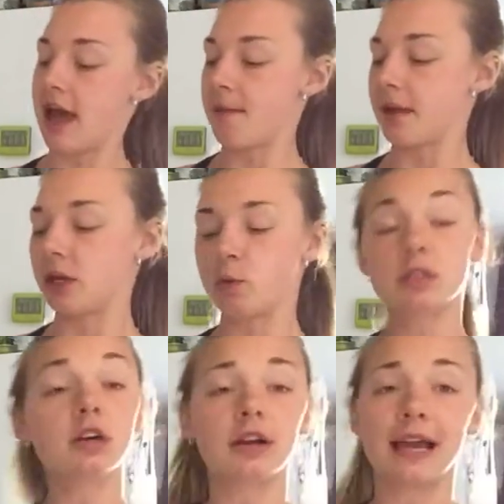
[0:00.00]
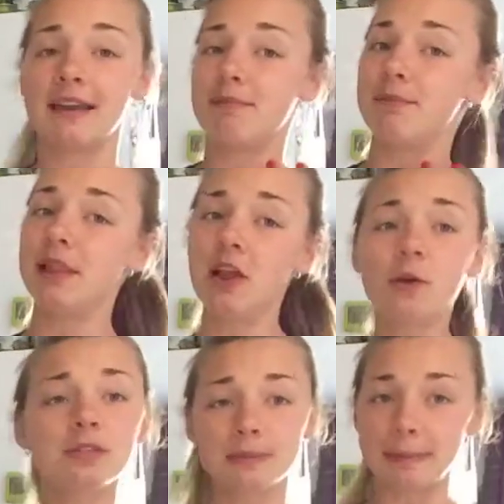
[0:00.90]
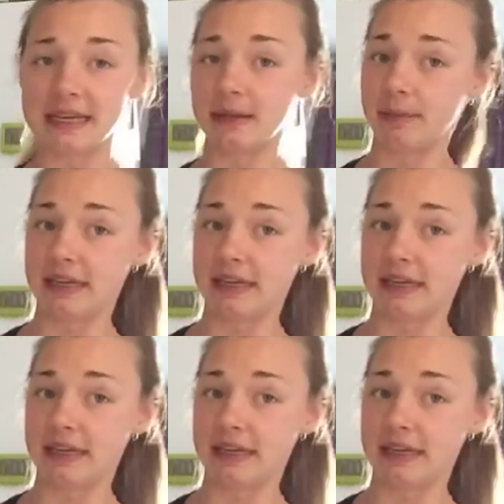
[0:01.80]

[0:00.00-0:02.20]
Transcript: and you want it on a kind of low to medium